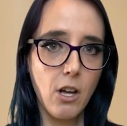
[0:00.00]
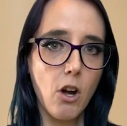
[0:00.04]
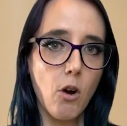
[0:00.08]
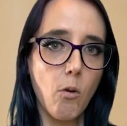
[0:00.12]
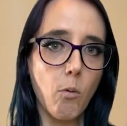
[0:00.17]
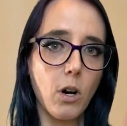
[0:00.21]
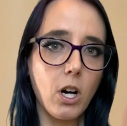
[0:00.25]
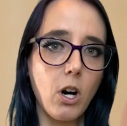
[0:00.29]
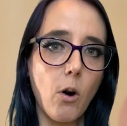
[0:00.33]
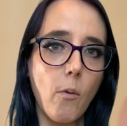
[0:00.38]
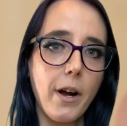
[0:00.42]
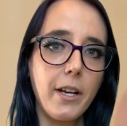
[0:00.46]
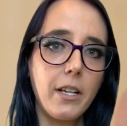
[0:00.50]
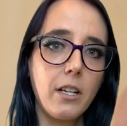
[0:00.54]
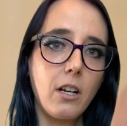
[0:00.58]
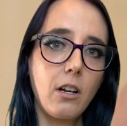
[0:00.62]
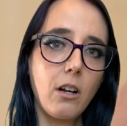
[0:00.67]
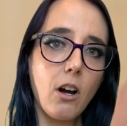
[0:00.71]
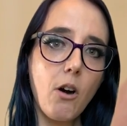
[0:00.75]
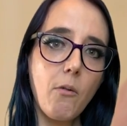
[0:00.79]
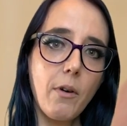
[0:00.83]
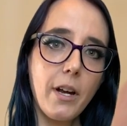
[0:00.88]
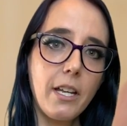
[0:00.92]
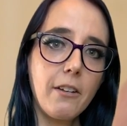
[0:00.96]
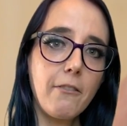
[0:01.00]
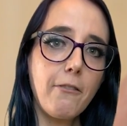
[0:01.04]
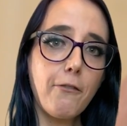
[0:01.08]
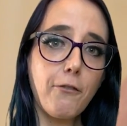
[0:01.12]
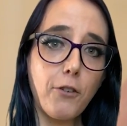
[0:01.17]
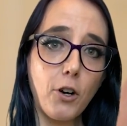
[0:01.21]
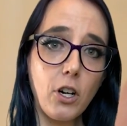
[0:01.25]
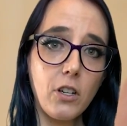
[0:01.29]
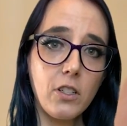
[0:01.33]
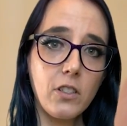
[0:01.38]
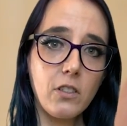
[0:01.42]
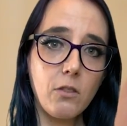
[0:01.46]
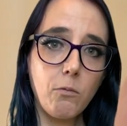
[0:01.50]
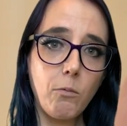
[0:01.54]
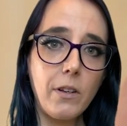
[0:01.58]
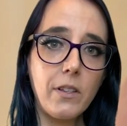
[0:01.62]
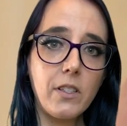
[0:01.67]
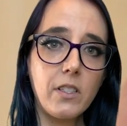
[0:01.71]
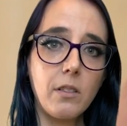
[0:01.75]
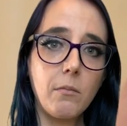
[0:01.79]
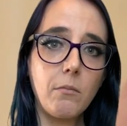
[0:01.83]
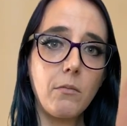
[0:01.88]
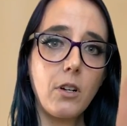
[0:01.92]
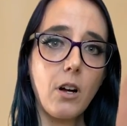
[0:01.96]
We're going to go in first with
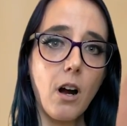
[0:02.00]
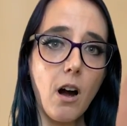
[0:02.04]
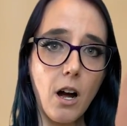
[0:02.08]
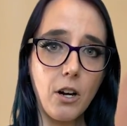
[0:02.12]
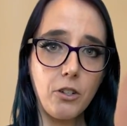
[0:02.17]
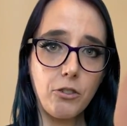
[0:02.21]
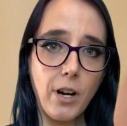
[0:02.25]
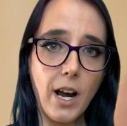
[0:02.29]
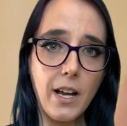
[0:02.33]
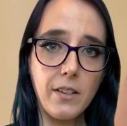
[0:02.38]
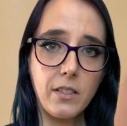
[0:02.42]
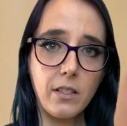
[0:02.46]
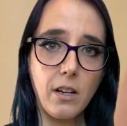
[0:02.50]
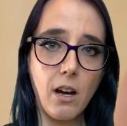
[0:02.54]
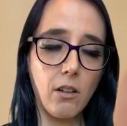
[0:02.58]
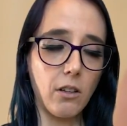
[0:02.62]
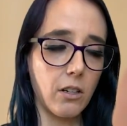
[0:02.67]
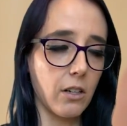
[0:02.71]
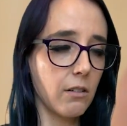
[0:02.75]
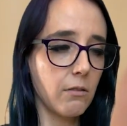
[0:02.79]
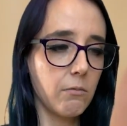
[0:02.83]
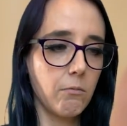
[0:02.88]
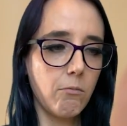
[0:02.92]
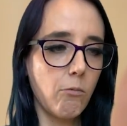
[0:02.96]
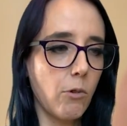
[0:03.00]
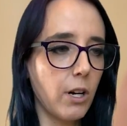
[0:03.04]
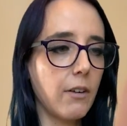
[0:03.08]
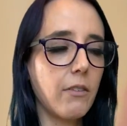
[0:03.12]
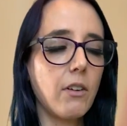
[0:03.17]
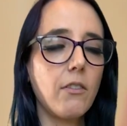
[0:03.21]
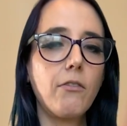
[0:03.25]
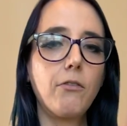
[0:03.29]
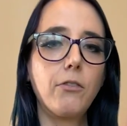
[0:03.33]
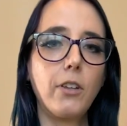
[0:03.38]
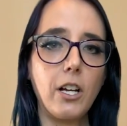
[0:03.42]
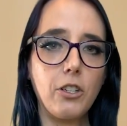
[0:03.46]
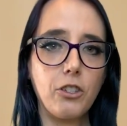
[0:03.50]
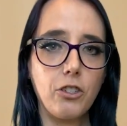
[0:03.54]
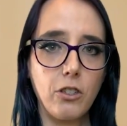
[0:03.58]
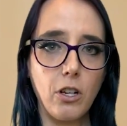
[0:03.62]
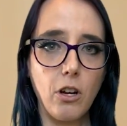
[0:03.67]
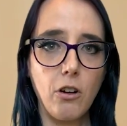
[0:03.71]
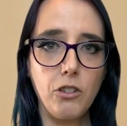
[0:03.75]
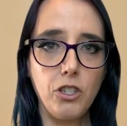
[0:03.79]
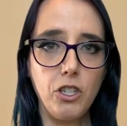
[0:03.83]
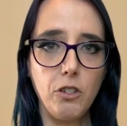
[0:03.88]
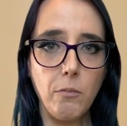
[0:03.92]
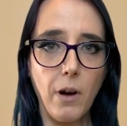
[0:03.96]
some contrast color, whatever flesh
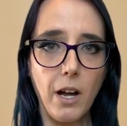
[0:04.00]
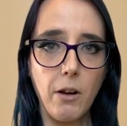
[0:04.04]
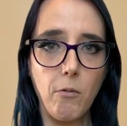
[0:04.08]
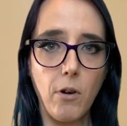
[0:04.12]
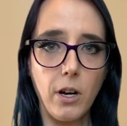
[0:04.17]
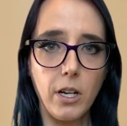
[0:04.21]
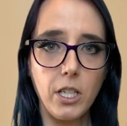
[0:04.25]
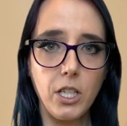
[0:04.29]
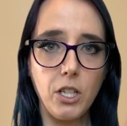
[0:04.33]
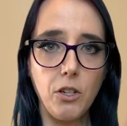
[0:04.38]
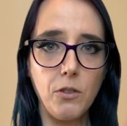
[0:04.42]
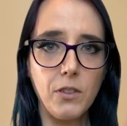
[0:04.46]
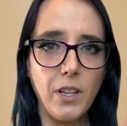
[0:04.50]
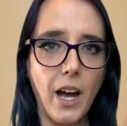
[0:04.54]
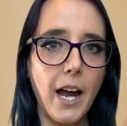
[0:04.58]
tone you might want to use.